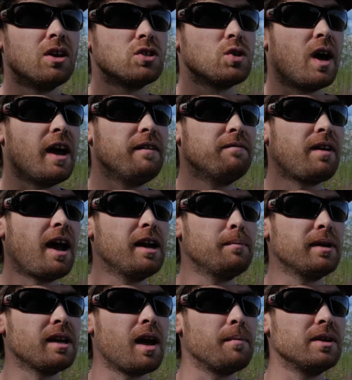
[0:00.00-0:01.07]
I've kind of
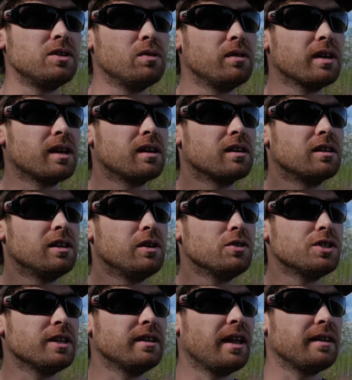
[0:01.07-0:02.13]
been coming to the
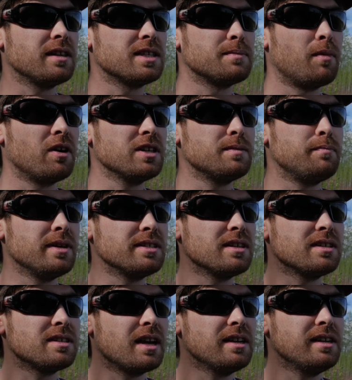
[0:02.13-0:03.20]
conclusion that the smartest
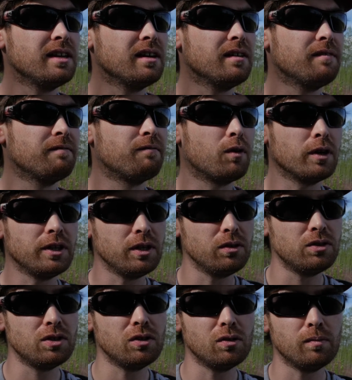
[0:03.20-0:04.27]
business idea for
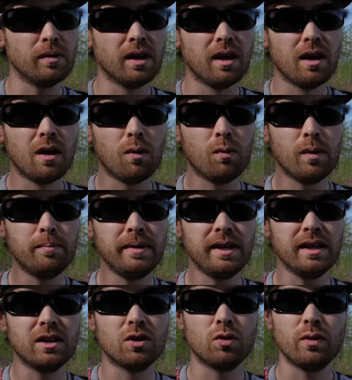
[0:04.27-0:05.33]
YouTube would
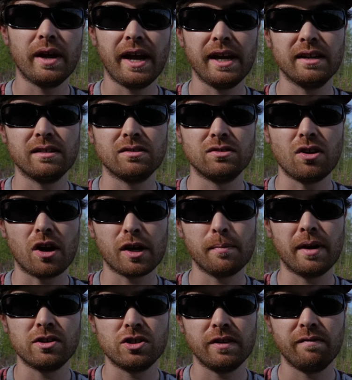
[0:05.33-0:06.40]
be create
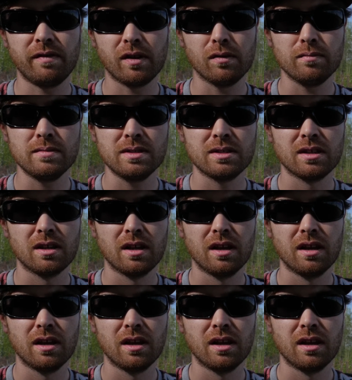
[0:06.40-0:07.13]
documentary films,